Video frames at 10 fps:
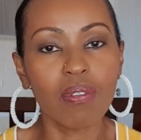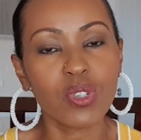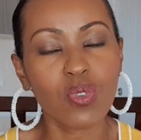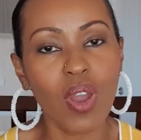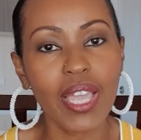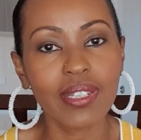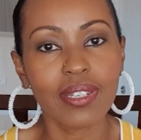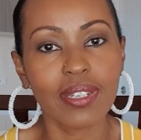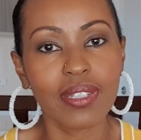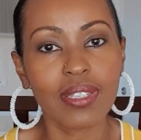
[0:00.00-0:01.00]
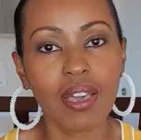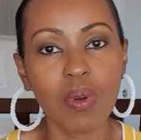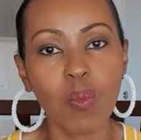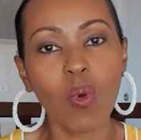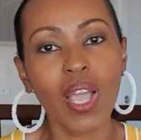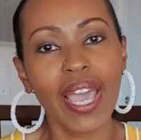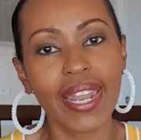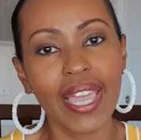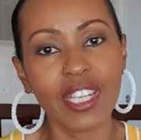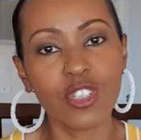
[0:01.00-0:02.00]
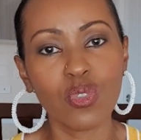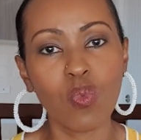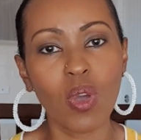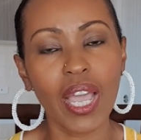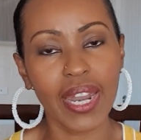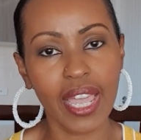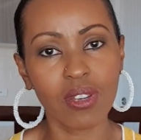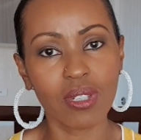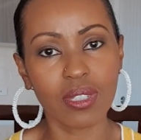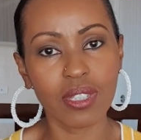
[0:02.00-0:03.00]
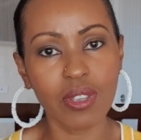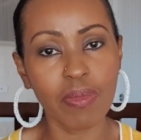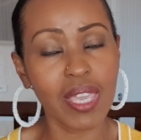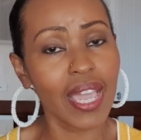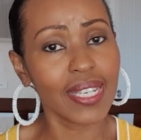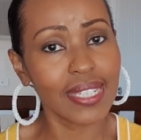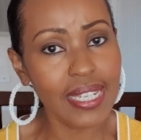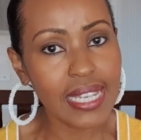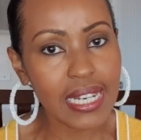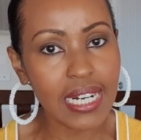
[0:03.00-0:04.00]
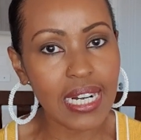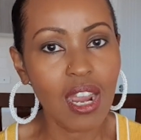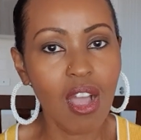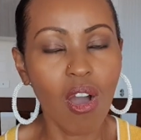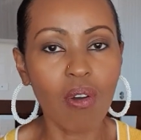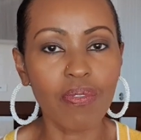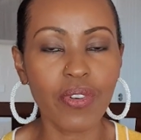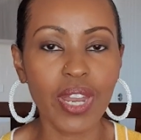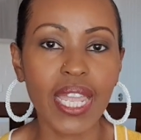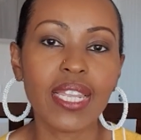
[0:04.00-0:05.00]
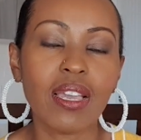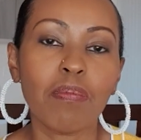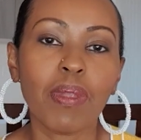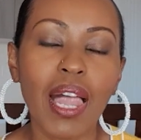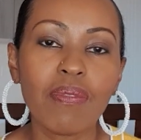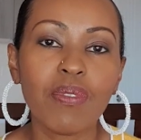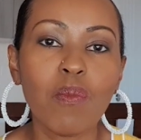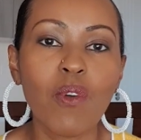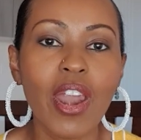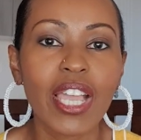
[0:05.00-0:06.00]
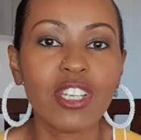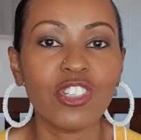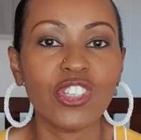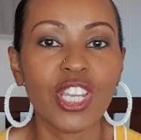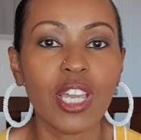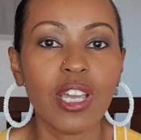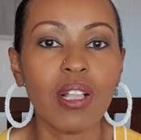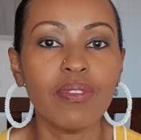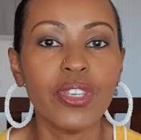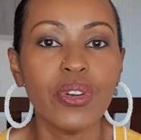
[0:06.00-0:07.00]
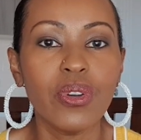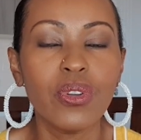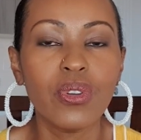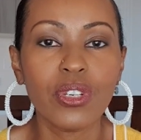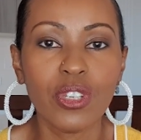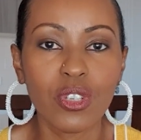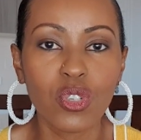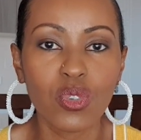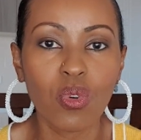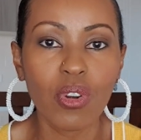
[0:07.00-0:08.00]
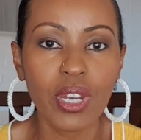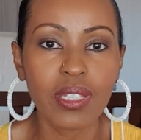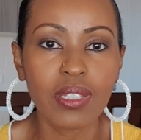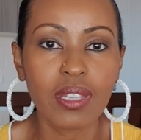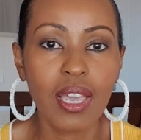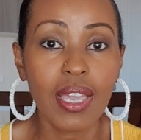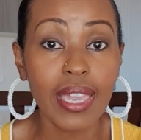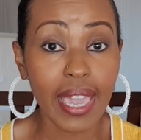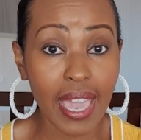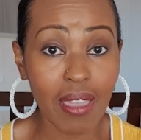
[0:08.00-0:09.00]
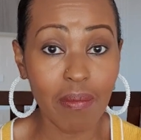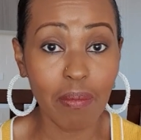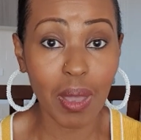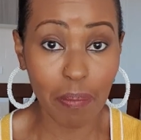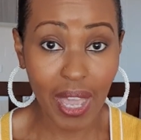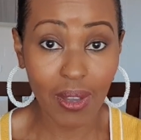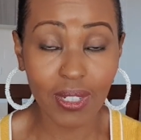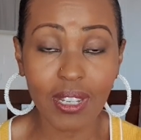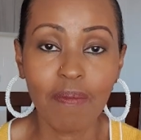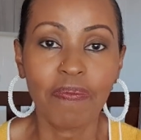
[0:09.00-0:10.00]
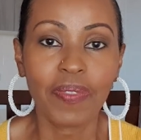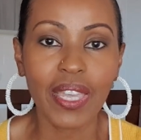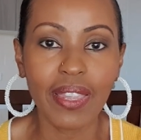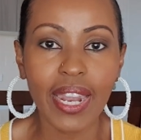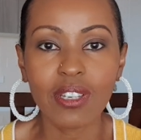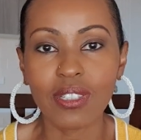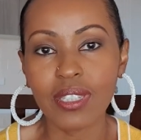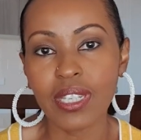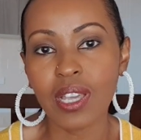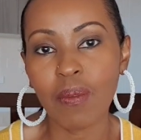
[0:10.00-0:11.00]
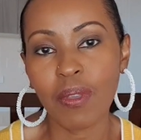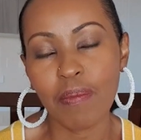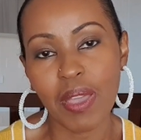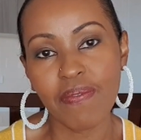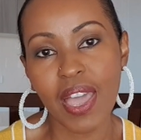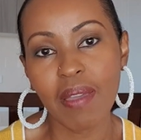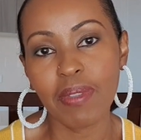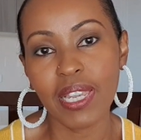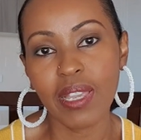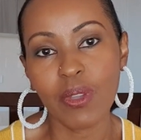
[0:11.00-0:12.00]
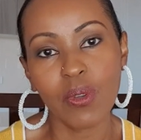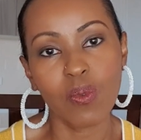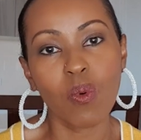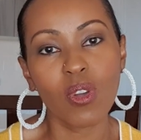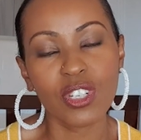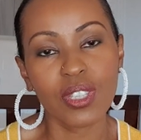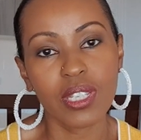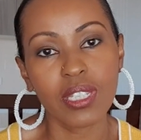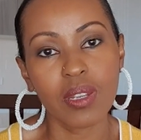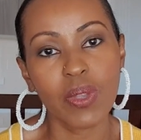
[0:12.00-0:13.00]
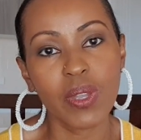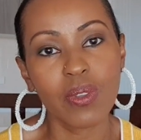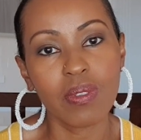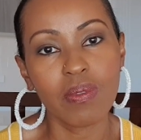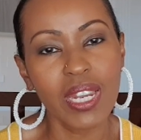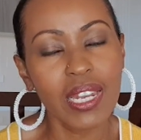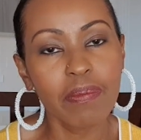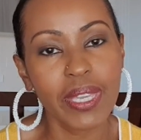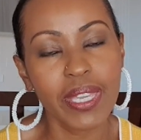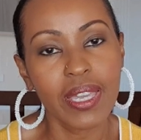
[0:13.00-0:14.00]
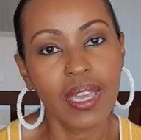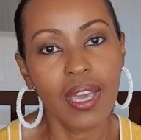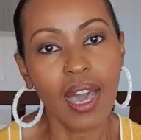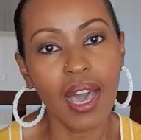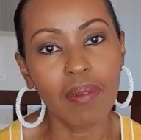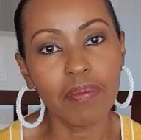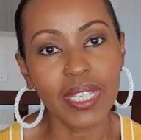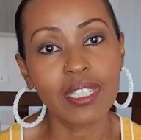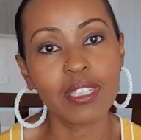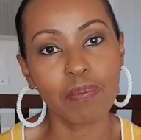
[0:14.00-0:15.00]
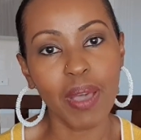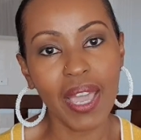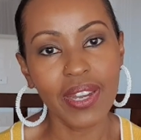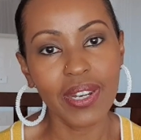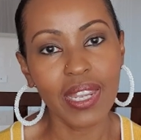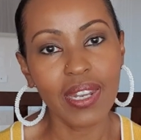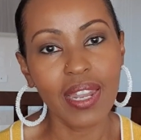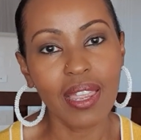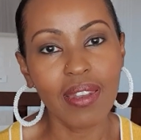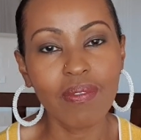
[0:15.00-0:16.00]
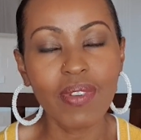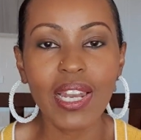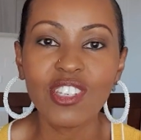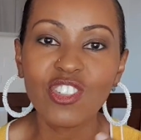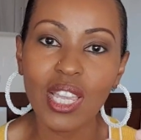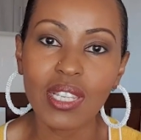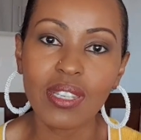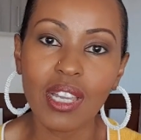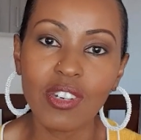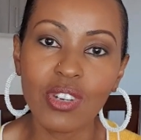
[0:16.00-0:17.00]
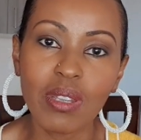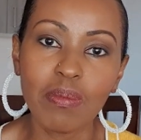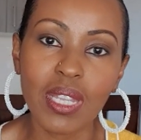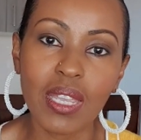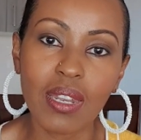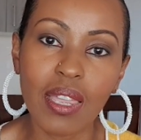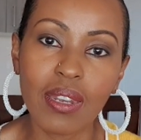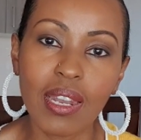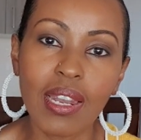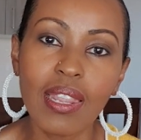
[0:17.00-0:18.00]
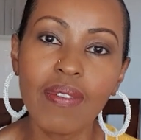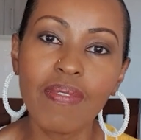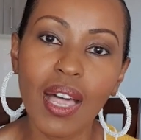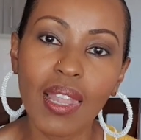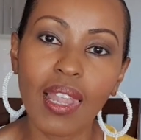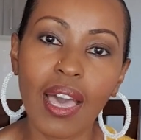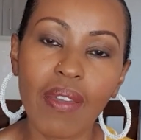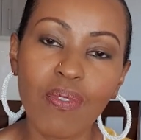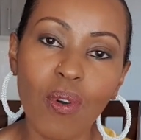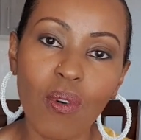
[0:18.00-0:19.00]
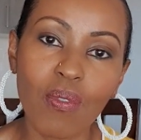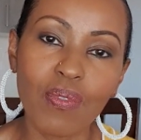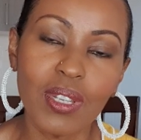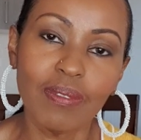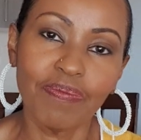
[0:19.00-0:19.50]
of trying to discover what can I do, what can I consume, the idea of creating a platform where I could share, you know, good news stories came about. And that I could sit down with my family and we could watch this and we could really be um, inspired and, and, and really chase our dreams and, and live a life of,